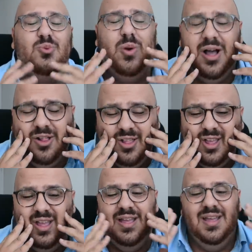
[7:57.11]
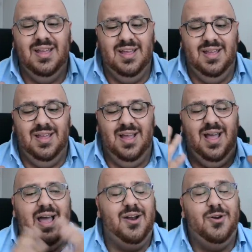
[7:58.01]
well.
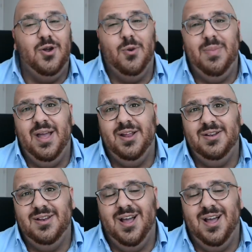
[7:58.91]
I don't know, man.